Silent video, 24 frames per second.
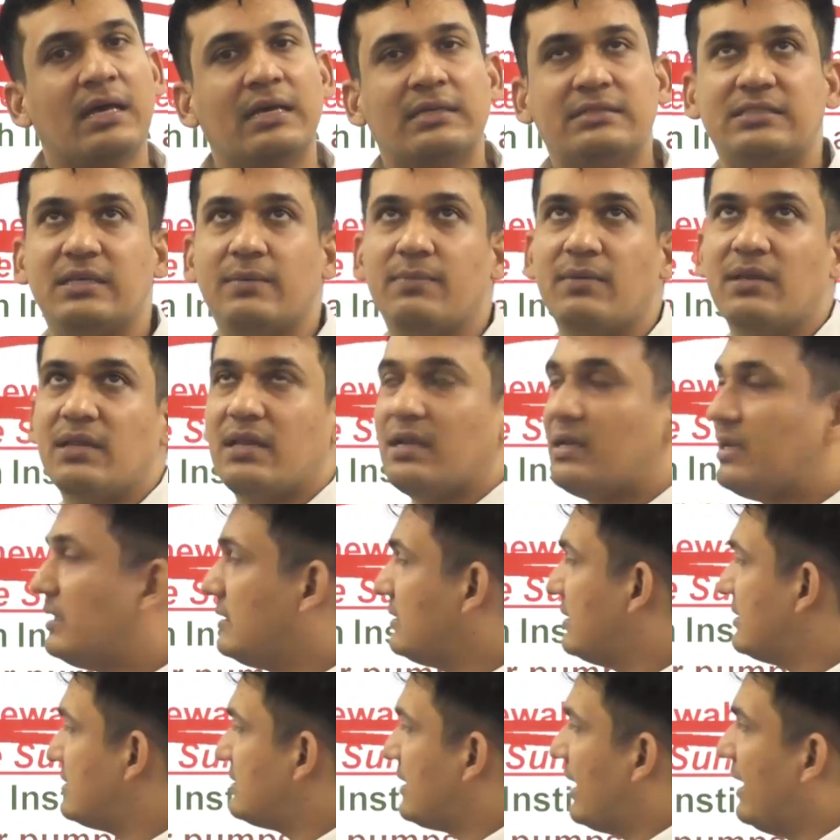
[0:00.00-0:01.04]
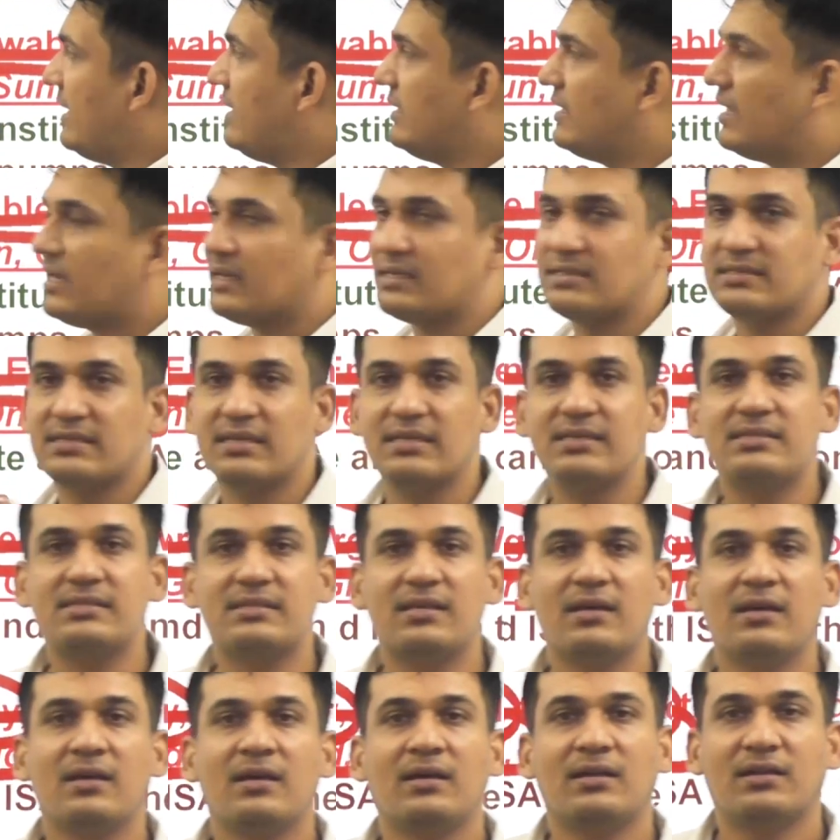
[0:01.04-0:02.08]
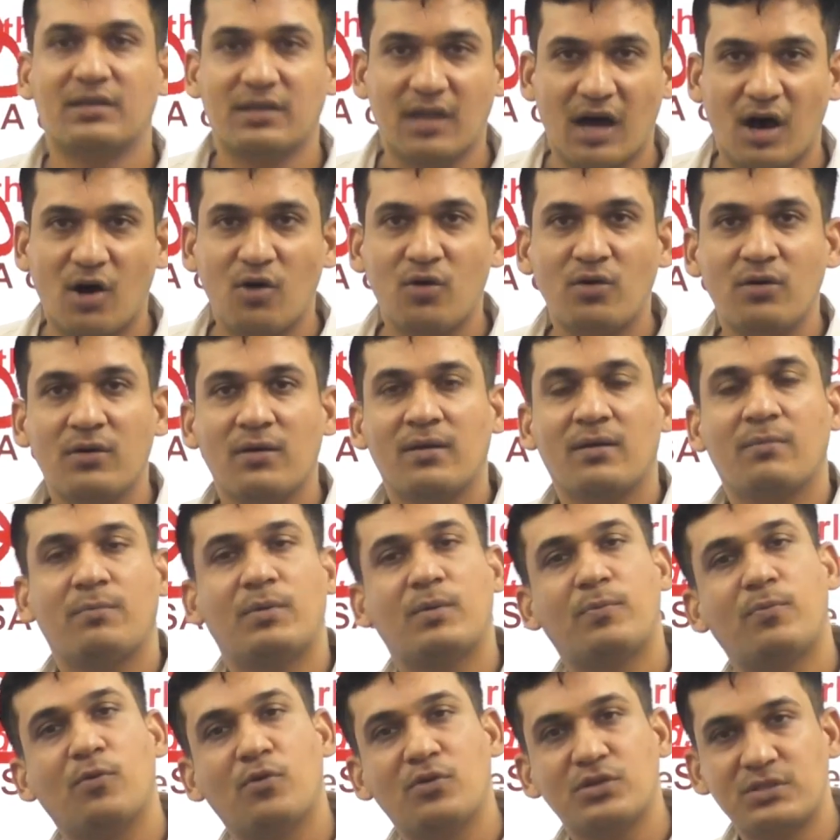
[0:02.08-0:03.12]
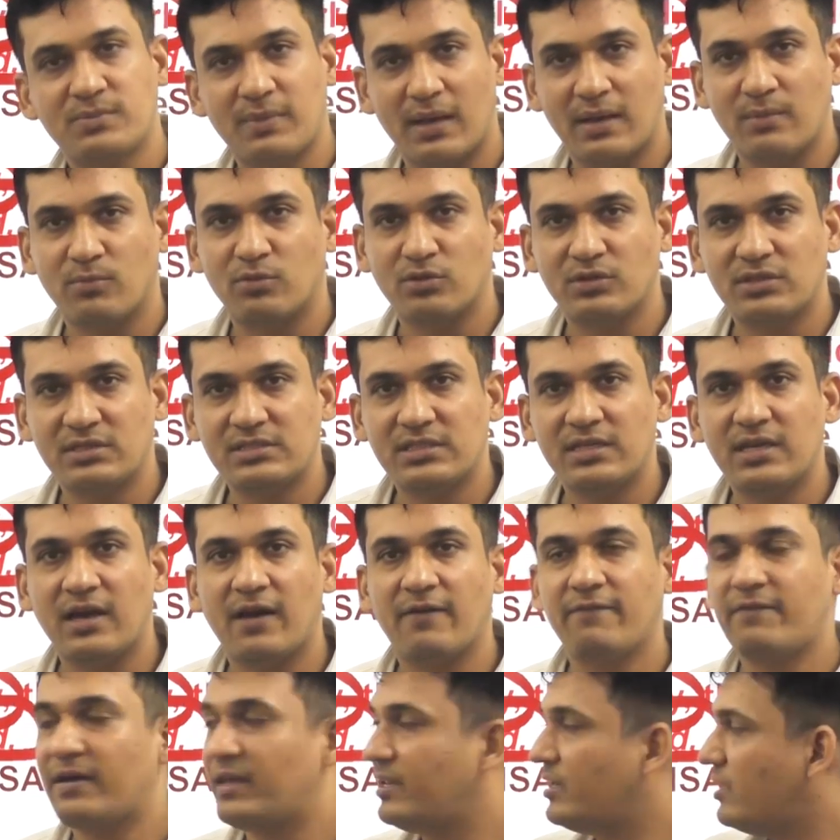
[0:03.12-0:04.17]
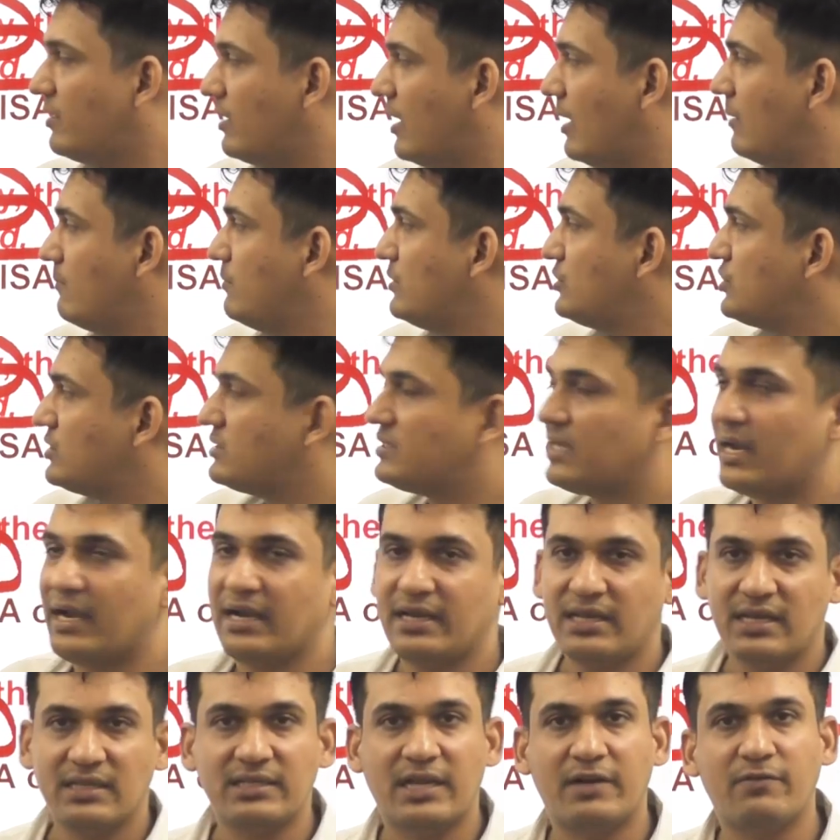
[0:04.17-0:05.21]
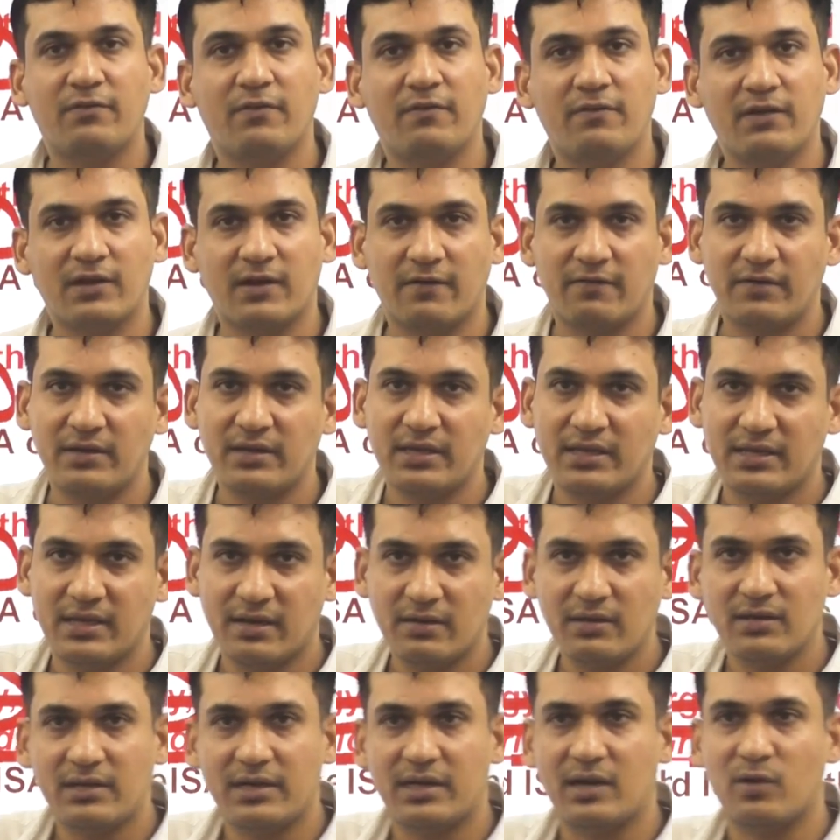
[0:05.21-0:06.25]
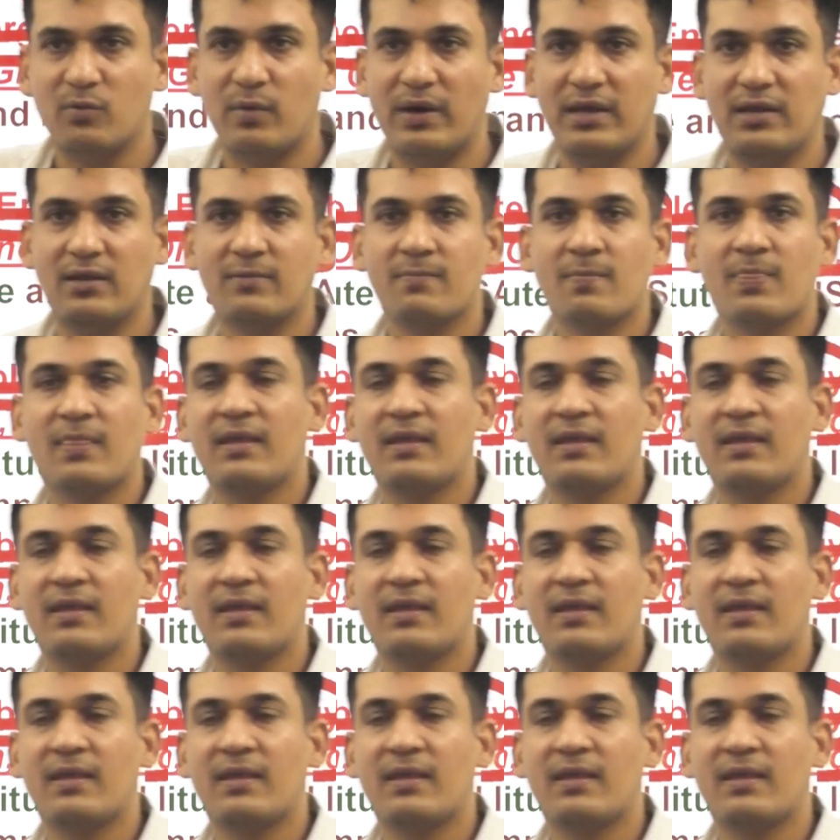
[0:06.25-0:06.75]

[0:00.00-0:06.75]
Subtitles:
Similarly, this idea exists now, proposed by Modi ji, a very ambitious idea that we will cover in a little while.